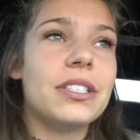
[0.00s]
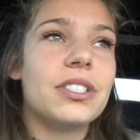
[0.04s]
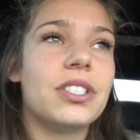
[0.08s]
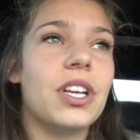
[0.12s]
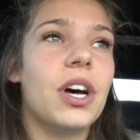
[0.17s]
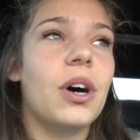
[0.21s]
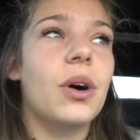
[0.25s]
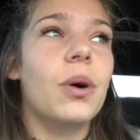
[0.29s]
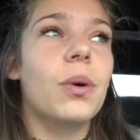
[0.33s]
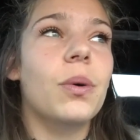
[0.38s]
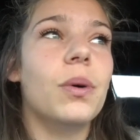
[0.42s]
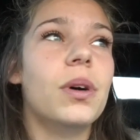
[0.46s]

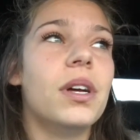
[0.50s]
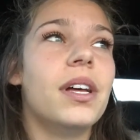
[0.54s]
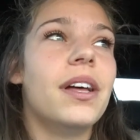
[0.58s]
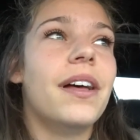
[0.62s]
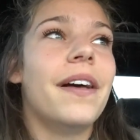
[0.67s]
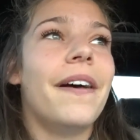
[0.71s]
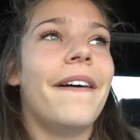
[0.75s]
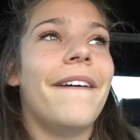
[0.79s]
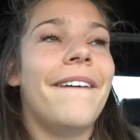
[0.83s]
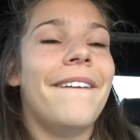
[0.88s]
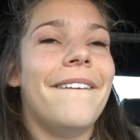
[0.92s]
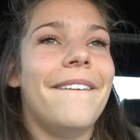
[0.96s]
So
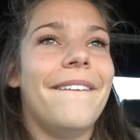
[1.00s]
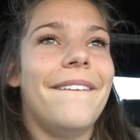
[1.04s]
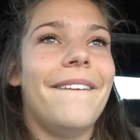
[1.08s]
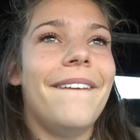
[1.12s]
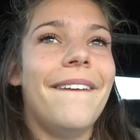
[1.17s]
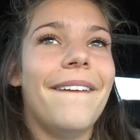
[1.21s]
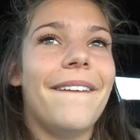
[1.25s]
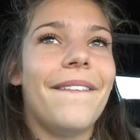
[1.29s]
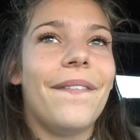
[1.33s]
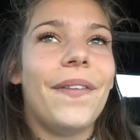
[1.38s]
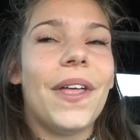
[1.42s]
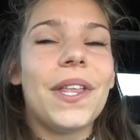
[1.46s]

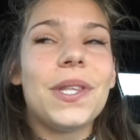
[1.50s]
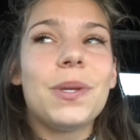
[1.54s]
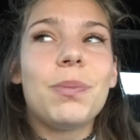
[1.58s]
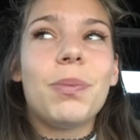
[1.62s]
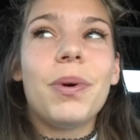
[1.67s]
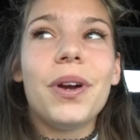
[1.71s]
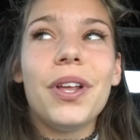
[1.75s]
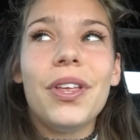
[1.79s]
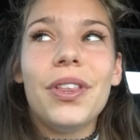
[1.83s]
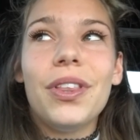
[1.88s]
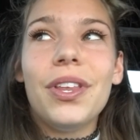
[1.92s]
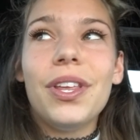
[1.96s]
yeah, that's
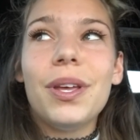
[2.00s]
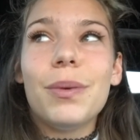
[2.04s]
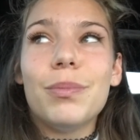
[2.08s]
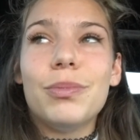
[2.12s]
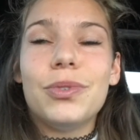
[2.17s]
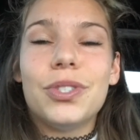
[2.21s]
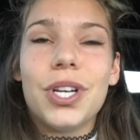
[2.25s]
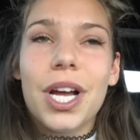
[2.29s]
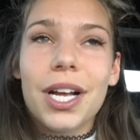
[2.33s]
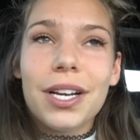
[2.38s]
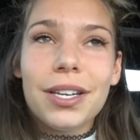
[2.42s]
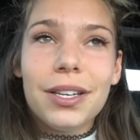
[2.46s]
pretty much
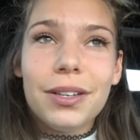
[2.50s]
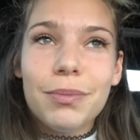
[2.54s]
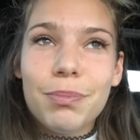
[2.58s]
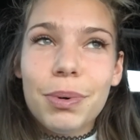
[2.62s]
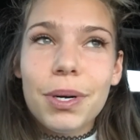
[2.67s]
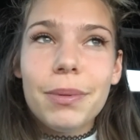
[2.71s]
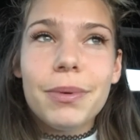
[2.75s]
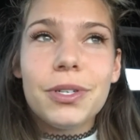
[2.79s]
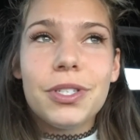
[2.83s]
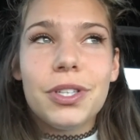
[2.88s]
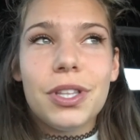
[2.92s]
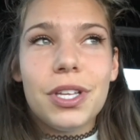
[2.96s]

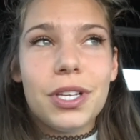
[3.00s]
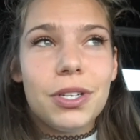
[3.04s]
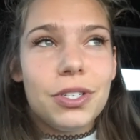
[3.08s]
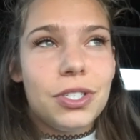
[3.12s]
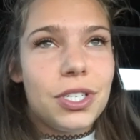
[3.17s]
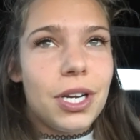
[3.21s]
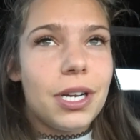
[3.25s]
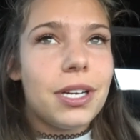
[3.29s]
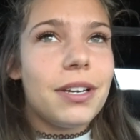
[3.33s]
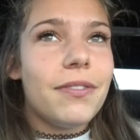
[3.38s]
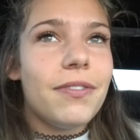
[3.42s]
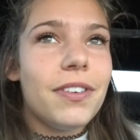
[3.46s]
the
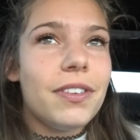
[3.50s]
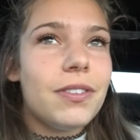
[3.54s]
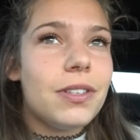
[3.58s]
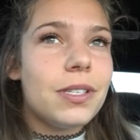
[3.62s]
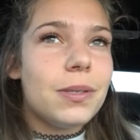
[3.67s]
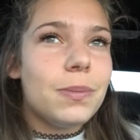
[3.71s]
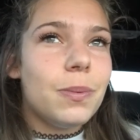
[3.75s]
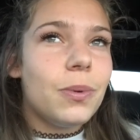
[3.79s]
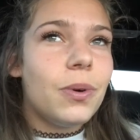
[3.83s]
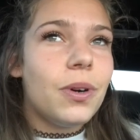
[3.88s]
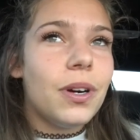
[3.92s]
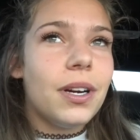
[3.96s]
objective of the
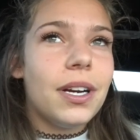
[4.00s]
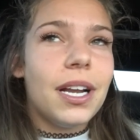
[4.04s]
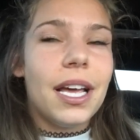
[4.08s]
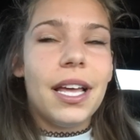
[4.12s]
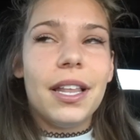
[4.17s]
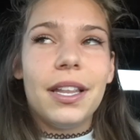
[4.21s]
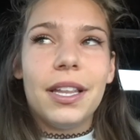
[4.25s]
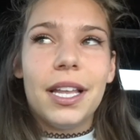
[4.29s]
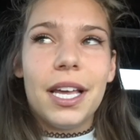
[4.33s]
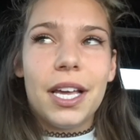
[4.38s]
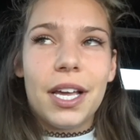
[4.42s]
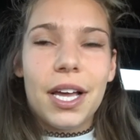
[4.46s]
sport
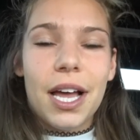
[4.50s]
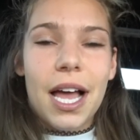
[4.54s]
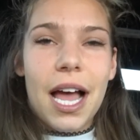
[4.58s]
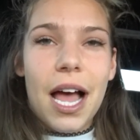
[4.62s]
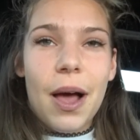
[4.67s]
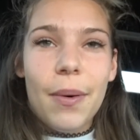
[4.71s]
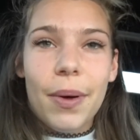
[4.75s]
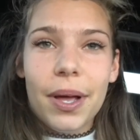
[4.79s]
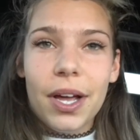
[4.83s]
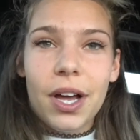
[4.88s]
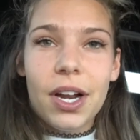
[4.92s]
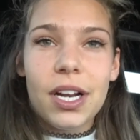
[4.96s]
and like
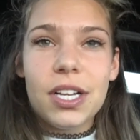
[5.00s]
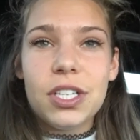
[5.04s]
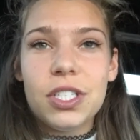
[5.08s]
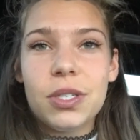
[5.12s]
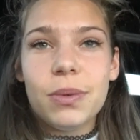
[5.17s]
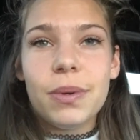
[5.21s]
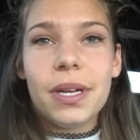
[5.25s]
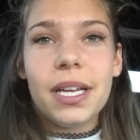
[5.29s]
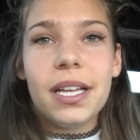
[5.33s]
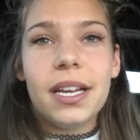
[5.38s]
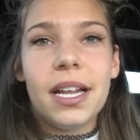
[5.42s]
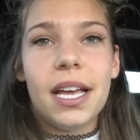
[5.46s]
how I got
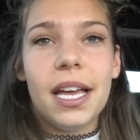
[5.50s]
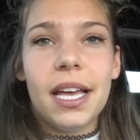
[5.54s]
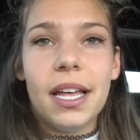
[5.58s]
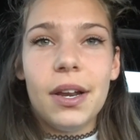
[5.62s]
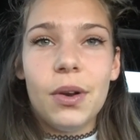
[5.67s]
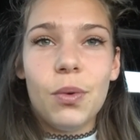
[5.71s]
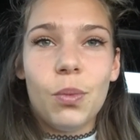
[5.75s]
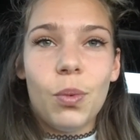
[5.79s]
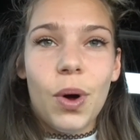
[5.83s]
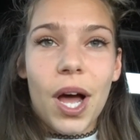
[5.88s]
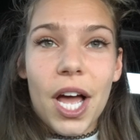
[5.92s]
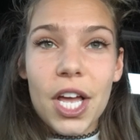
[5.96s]
into it
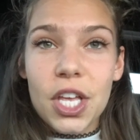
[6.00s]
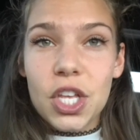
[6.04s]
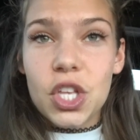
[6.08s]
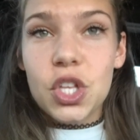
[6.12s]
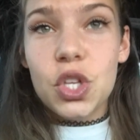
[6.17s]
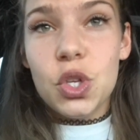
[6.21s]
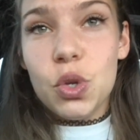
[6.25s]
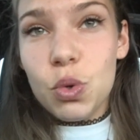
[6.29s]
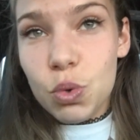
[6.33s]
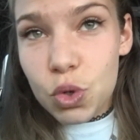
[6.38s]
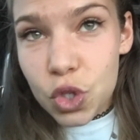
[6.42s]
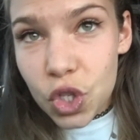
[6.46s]
and why
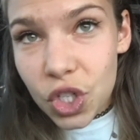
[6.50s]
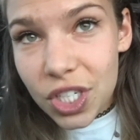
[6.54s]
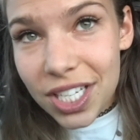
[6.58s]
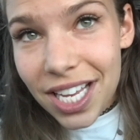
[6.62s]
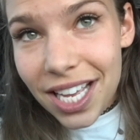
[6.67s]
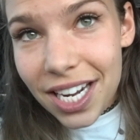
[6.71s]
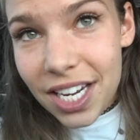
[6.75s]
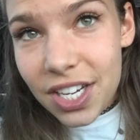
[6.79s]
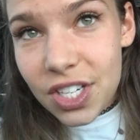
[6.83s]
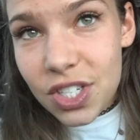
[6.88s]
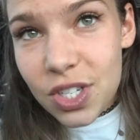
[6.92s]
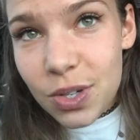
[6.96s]
you should
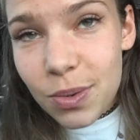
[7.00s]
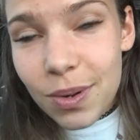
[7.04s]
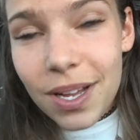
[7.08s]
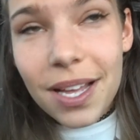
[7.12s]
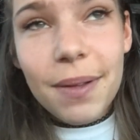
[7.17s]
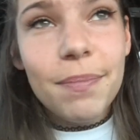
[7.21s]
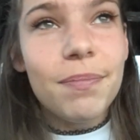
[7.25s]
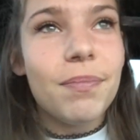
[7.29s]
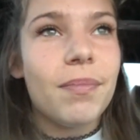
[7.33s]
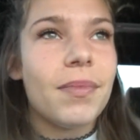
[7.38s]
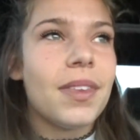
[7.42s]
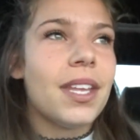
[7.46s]
get into it.